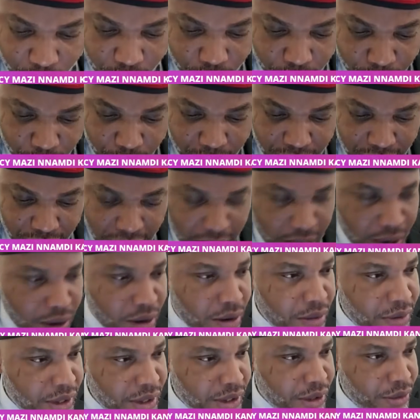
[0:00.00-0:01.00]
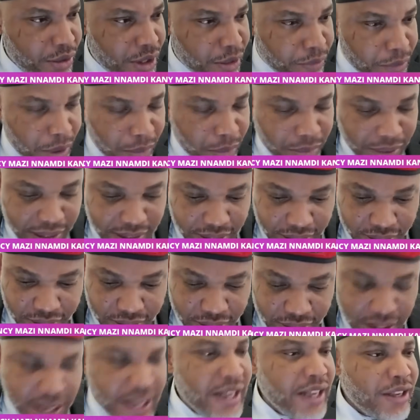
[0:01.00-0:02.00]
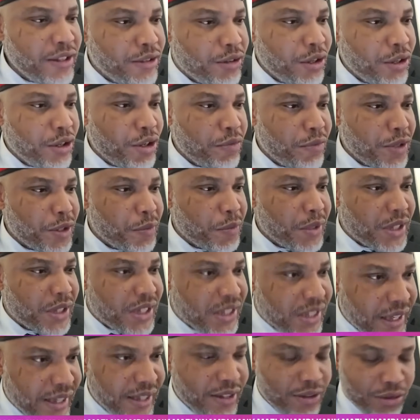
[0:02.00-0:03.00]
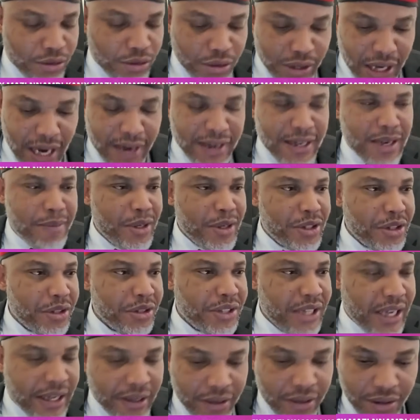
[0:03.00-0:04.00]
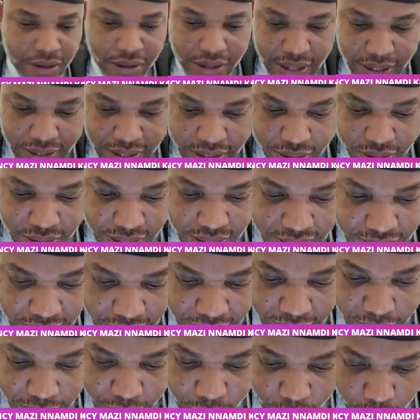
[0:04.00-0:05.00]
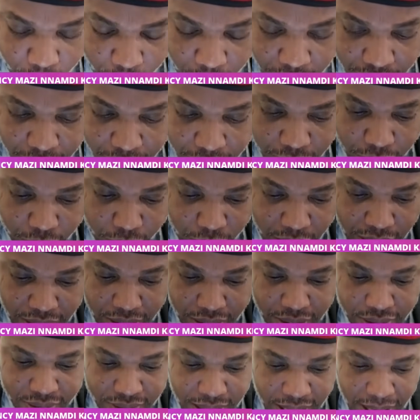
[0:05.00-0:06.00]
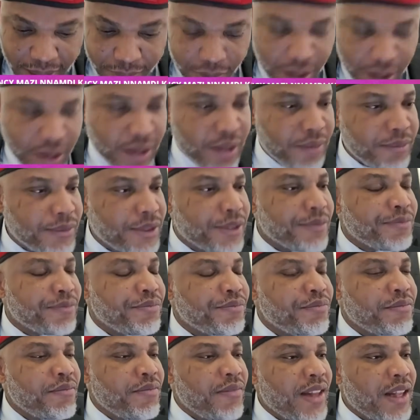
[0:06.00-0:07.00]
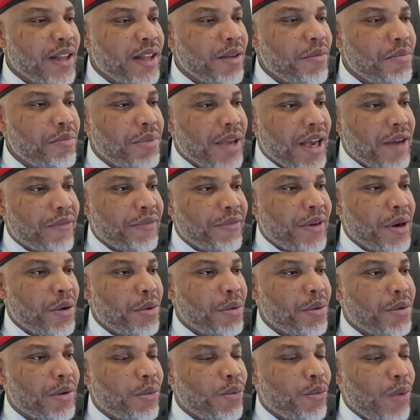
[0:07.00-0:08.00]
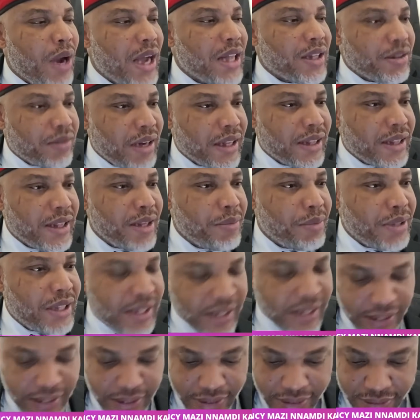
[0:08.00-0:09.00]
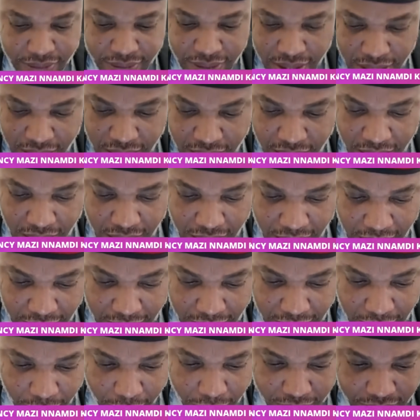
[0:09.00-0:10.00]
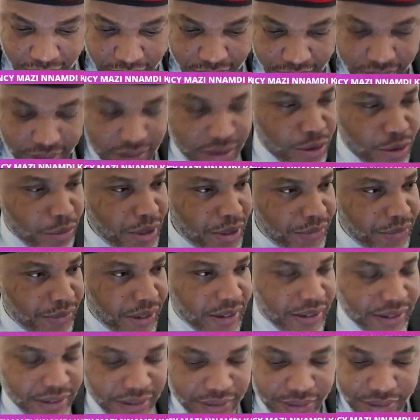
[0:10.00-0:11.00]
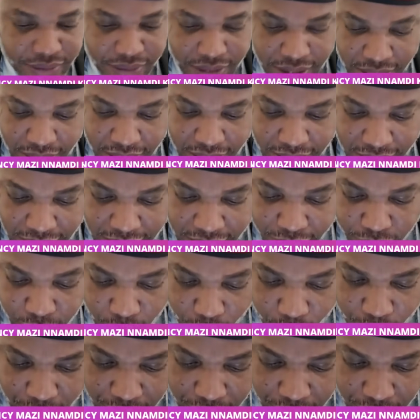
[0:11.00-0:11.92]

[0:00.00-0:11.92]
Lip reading: world. We are original Republicans, so you must be seen to carry the majority along, and that's exactly what we are doing. When the time comes, Biafra will quite rightly be declared, and our territories will be defended. That's